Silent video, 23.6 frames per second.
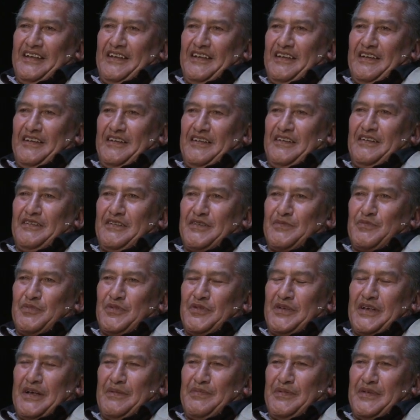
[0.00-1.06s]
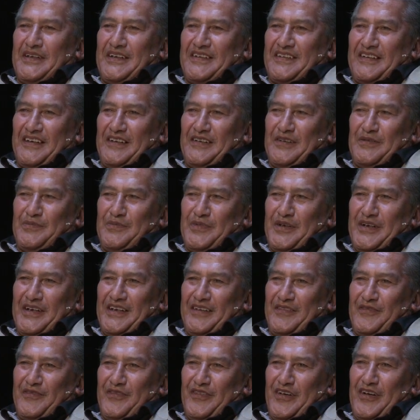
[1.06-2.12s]
I was brought up in a total Māori
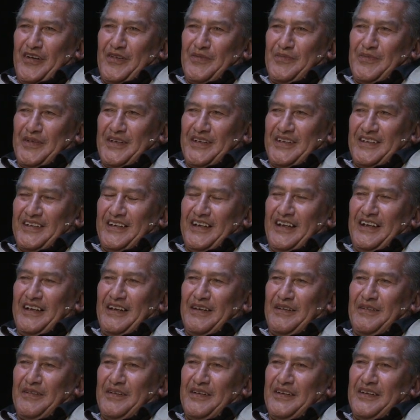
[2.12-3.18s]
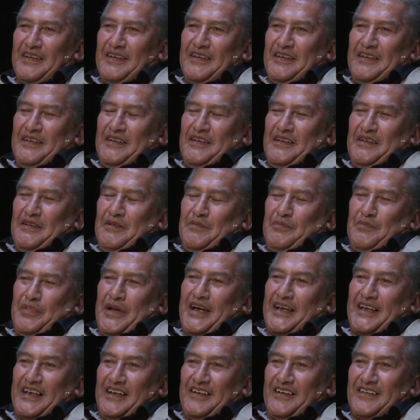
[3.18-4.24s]
environment. The only
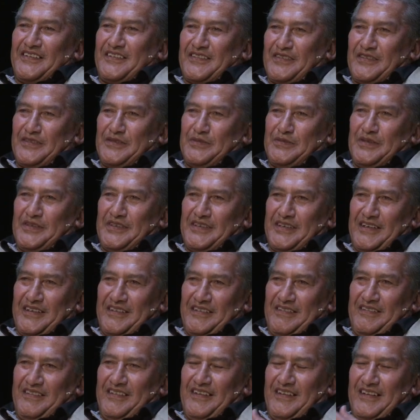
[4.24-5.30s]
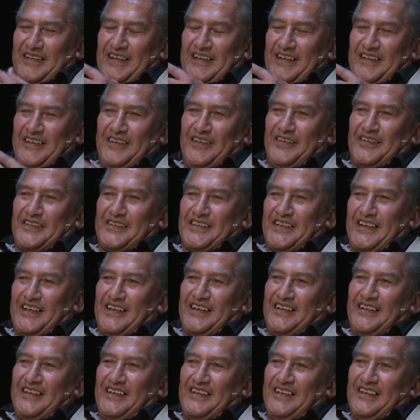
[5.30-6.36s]
Pākehā I saw were the doctor,
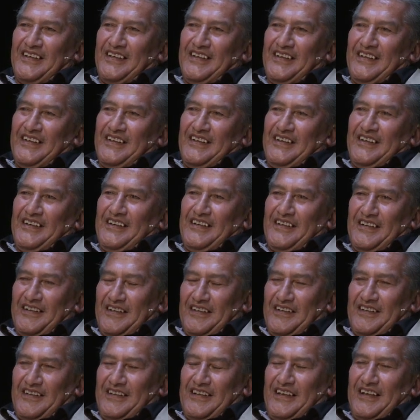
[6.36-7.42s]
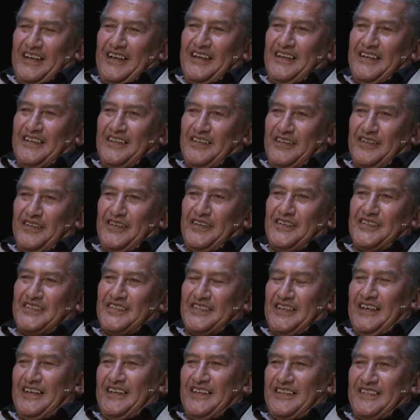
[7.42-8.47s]
the nurse
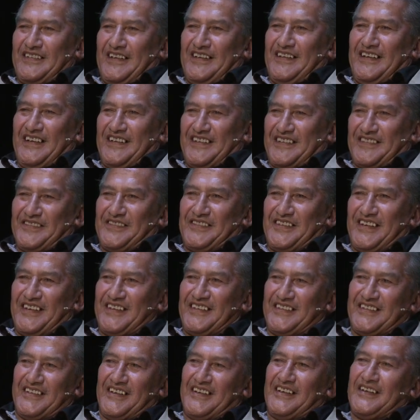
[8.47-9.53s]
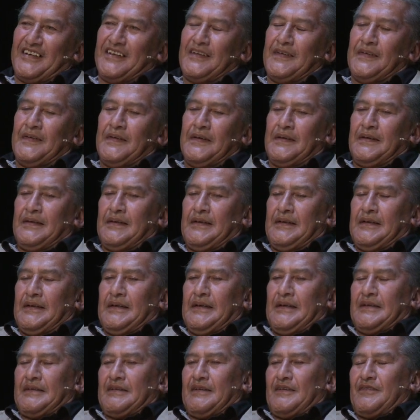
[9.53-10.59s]
and the Sunday school teacher.
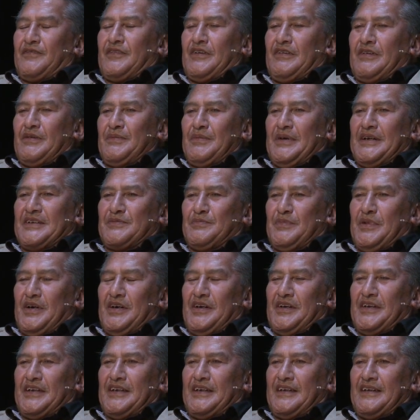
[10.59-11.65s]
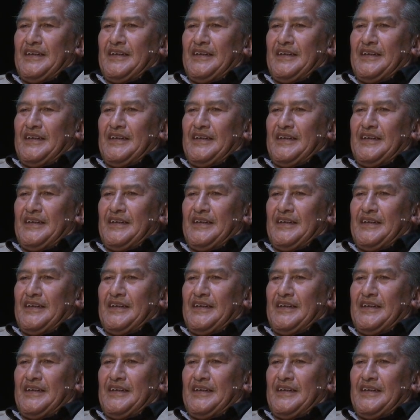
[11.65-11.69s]
So it's very much Māori.